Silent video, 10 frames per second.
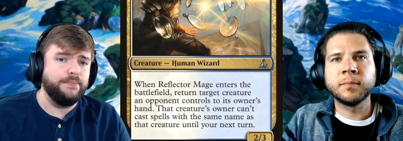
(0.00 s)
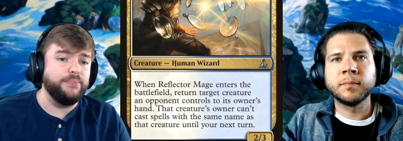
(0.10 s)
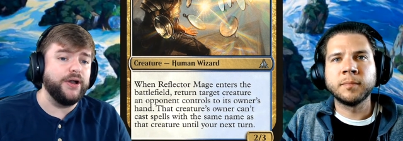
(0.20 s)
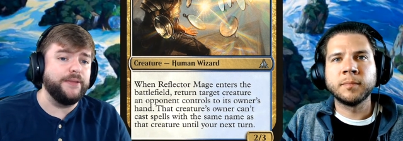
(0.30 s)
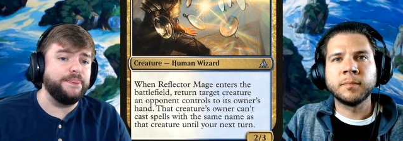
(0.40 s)

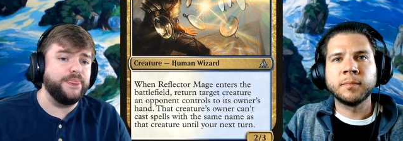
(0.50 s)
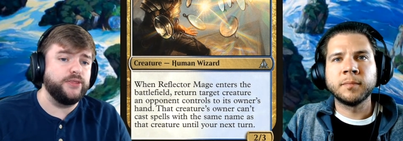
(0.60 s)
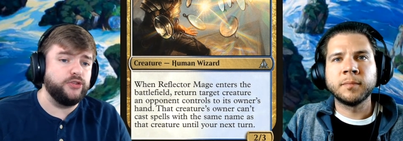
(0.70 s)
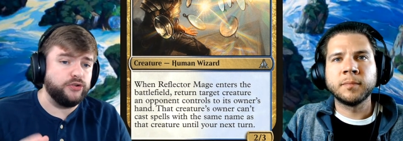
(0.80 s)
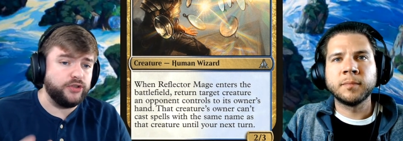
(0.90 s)
Speaker 1: But
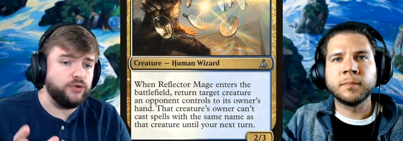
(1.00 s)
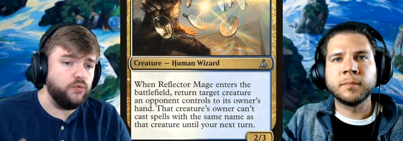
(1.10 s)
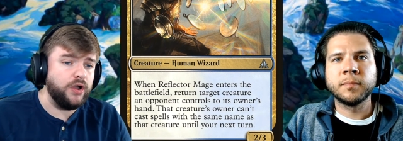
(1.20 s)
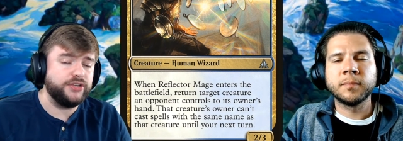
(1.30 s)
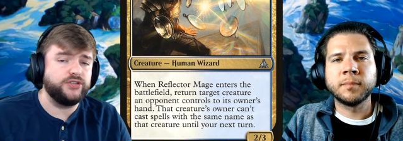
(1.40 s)
you're going to
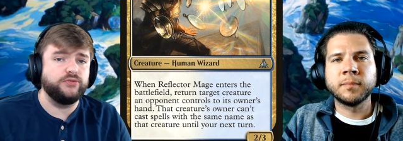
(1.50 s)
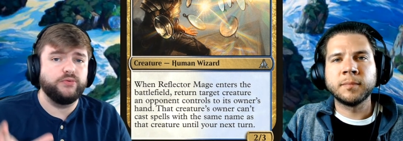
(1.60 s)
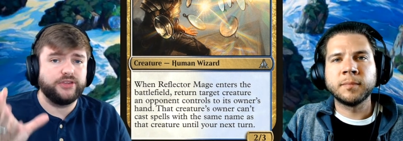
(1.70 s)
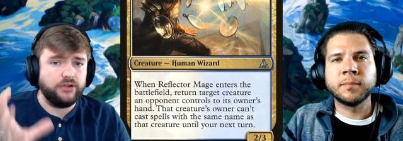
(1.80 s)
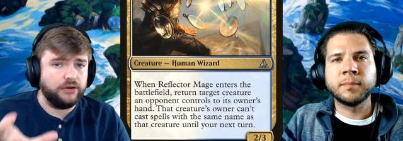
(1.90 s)
want to
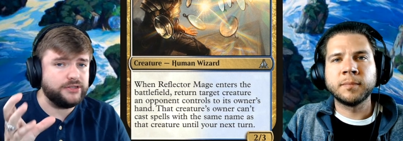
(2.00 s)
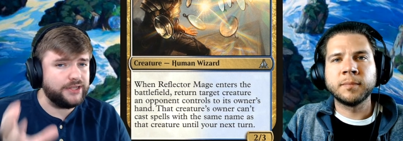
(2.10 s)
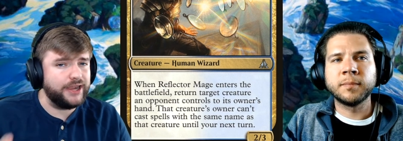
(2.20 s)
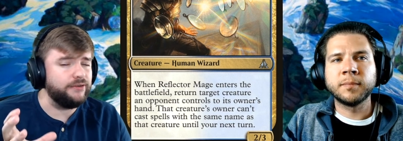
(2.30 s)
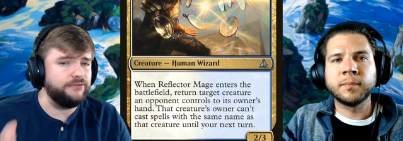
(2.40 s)
with cards
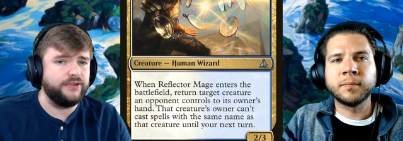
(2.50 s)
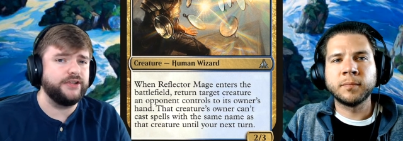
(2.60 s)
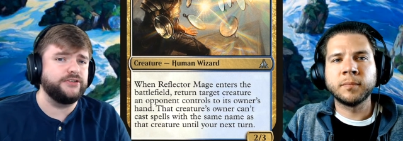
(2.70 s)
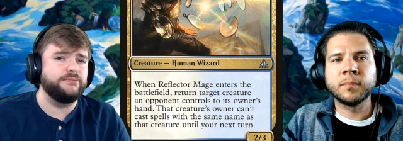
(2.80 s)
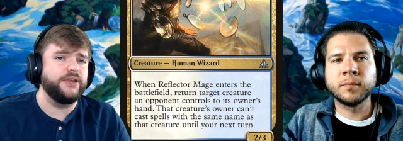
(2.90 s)
like
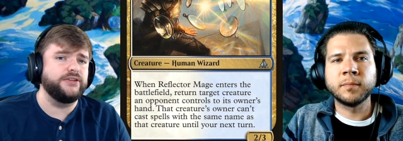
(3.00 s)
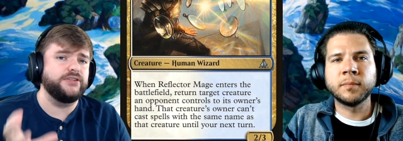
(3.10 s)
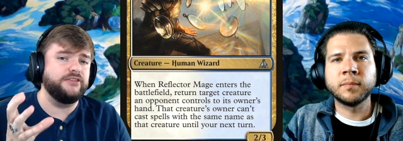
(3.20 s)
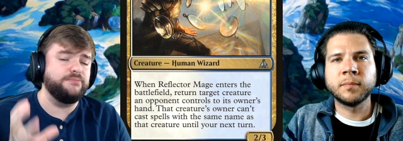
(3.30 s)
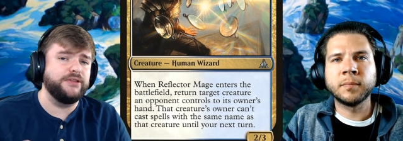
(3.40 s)
Reflector Mage
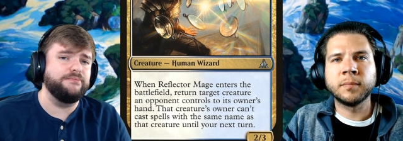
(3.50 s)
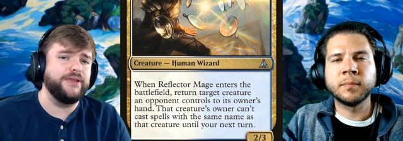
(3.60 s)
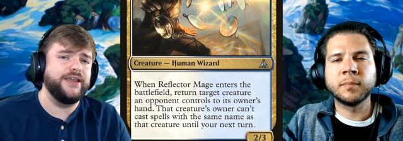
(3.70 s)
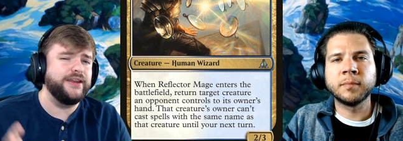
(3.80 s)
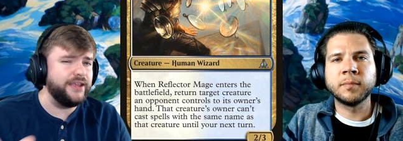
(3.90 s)
that have been
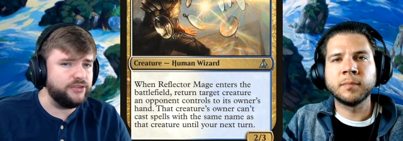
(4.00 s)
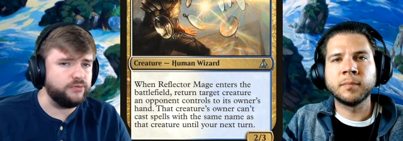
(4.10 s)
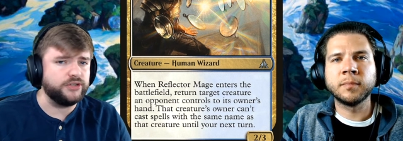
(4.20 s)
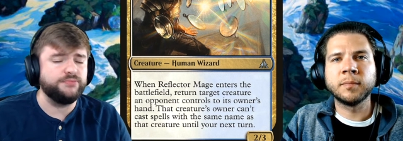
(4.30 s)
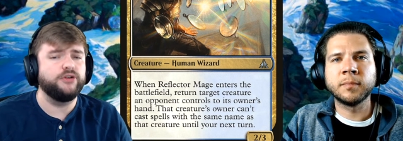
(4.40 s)
banned,
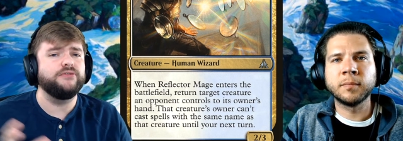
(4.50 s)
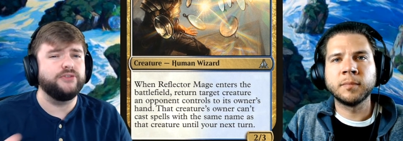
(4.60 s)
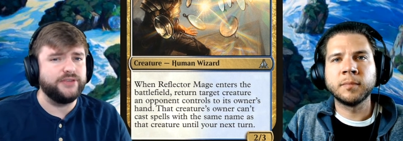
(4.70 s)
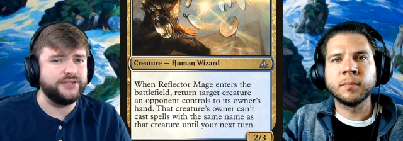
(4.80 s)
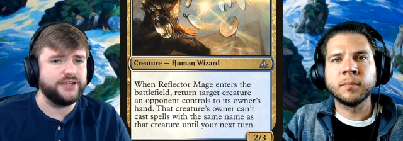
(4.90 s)
Aetherworks Marvel,
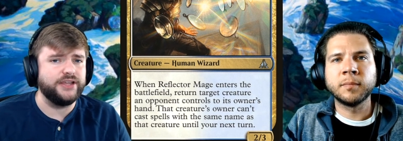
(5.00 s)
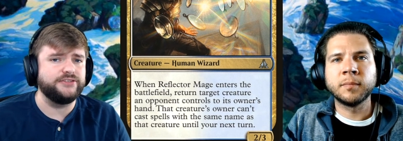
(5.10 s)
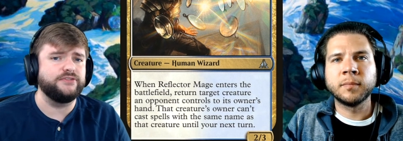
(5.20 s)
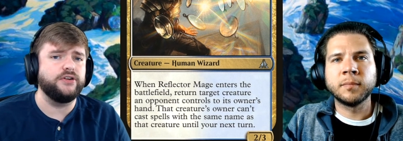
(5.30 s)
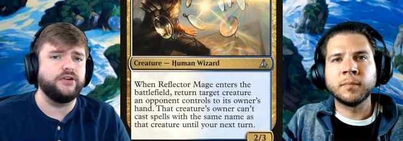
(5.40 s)
these kinds
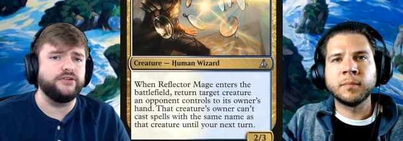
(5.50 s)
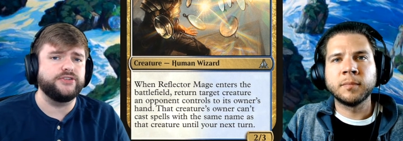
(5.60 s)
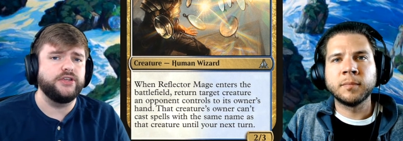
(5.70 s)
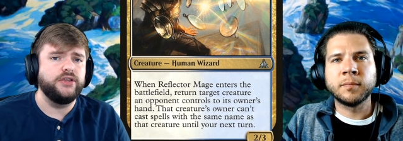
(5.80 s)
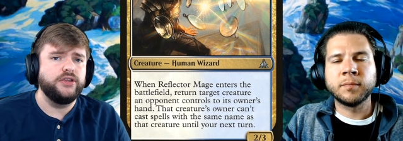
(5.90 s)
of cards.
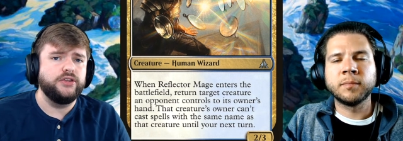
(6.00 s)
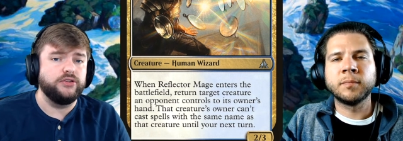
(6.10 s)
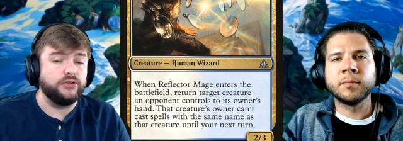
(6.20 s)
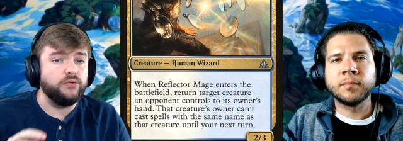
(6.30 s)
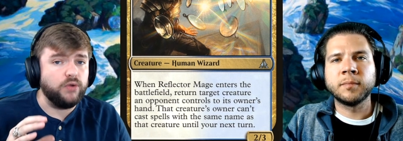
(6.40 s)
You're
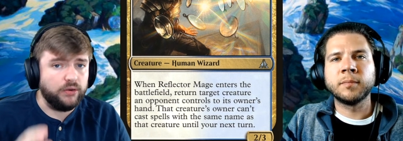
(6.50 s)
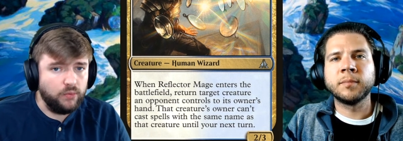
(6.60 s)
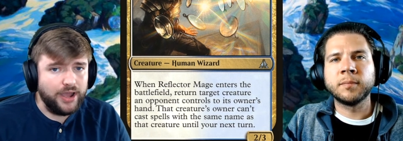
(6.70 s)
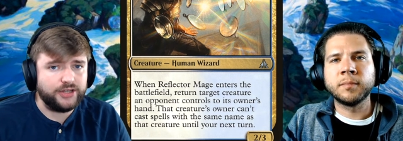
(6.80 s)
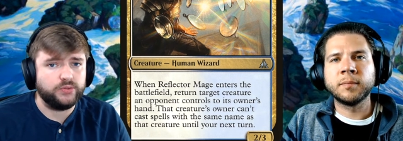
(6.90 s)
going to want to
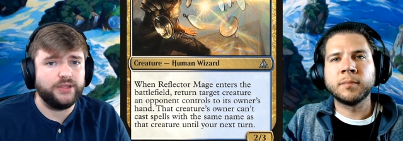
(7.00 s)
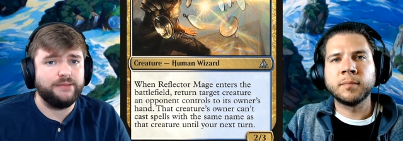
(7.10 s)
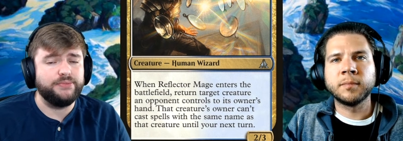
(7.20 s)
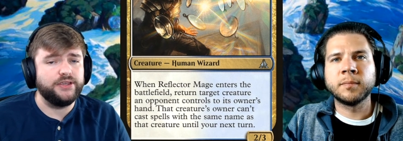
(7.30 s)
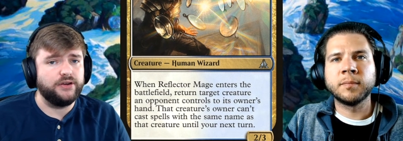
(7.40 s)
watch when that
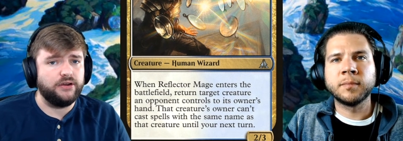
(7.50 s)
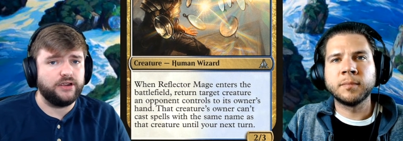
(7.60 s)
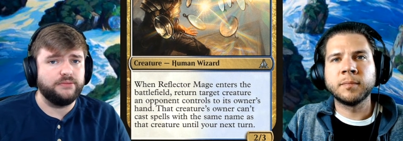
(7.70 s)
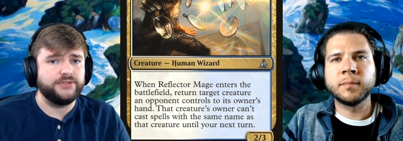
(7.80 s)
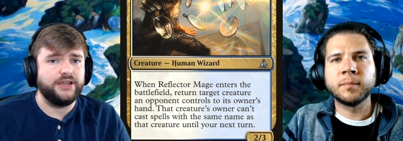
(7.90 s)
BNR
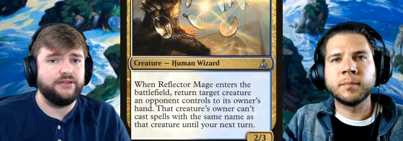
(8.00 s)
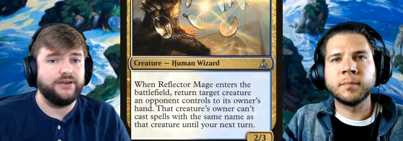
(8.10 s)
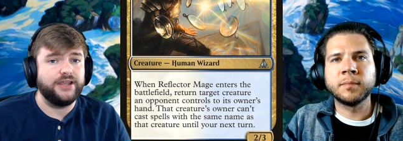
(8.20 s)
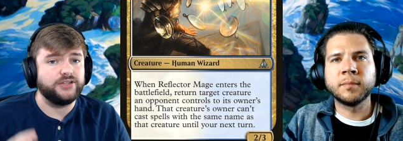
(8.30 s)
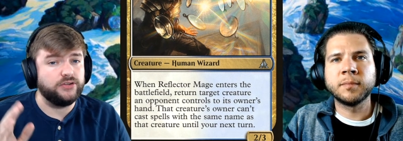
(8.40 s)
comes out
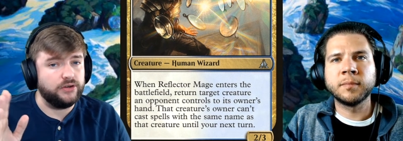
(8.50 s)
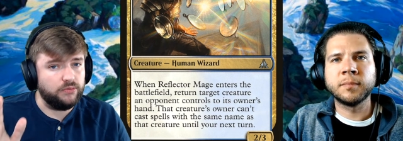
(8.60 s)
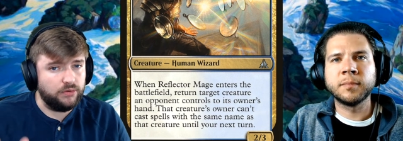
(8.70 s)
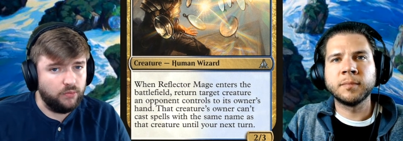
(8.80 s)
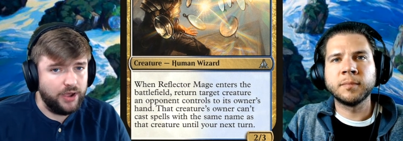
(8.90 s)
next. You're going to
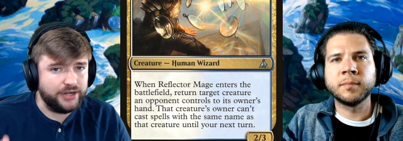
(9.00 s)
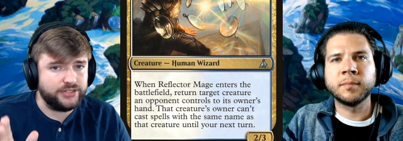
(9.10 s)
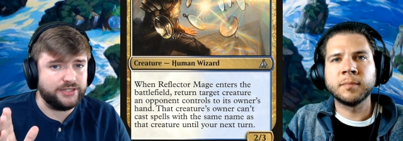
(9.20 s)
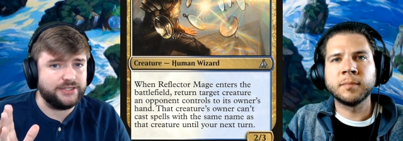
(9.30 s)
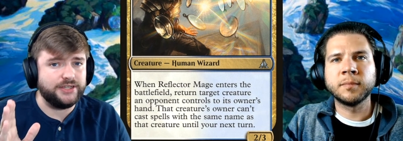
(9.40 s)
want to watch to
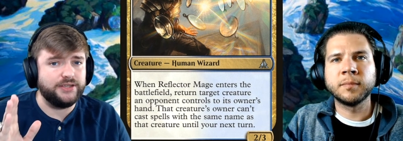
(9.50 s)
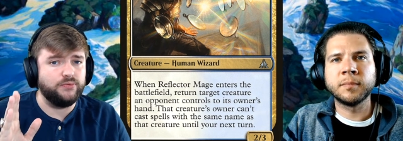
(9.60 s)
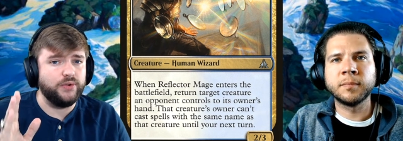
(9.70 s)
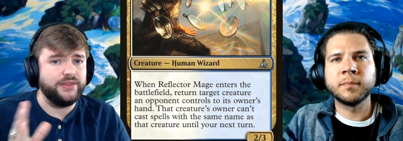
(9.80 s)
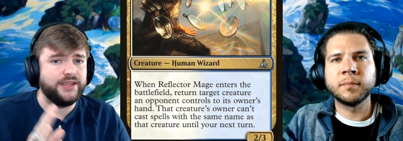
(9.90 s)
see
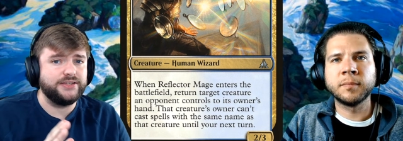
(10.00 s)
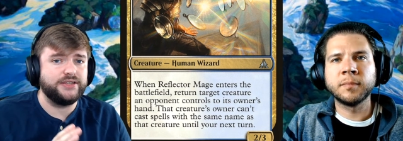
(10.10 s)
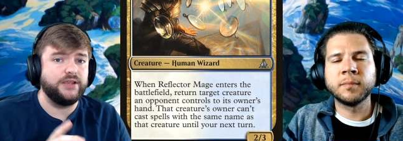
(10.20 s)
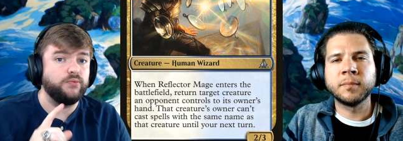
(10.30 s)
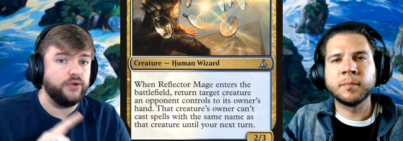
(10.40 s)
when they
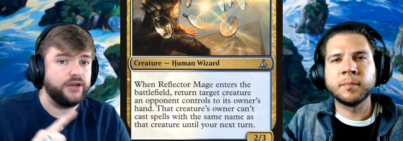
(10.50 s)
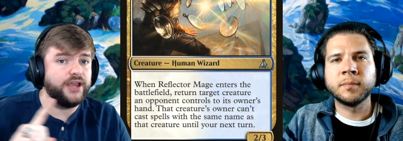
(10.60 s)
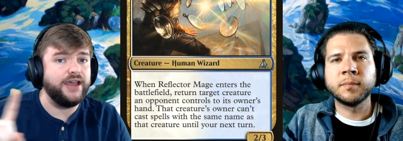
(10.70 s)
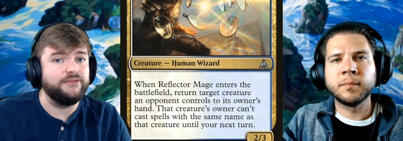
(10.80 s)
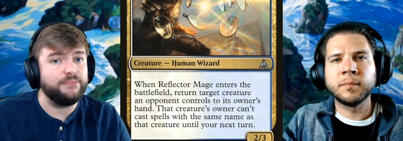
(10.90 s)
say we're going to
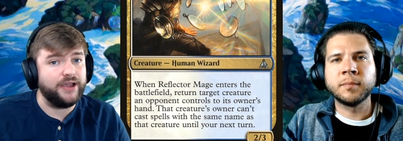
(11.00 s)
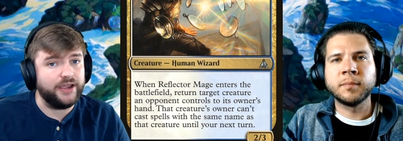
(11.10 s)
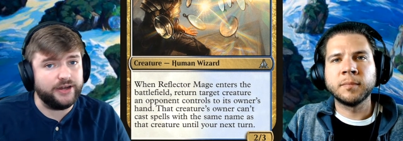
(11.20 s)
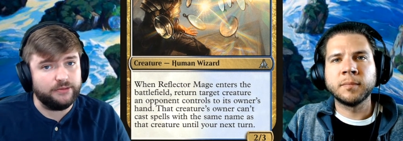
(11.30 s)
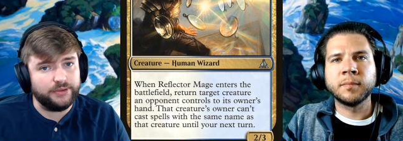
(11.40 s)
have a
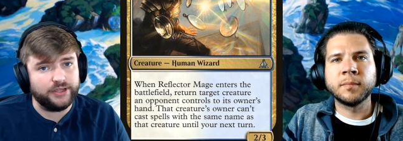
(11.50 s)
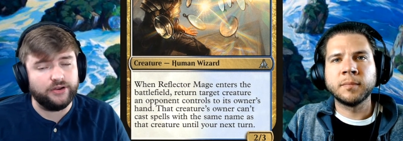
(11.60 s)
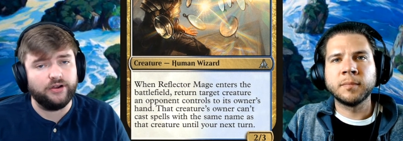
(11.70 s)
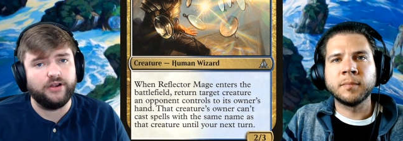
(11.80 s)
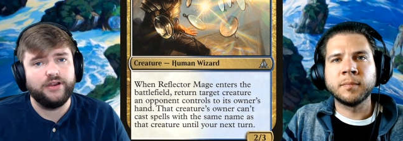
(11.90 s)
Pioneer
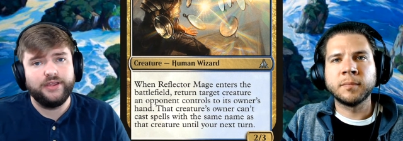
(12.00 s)
BNR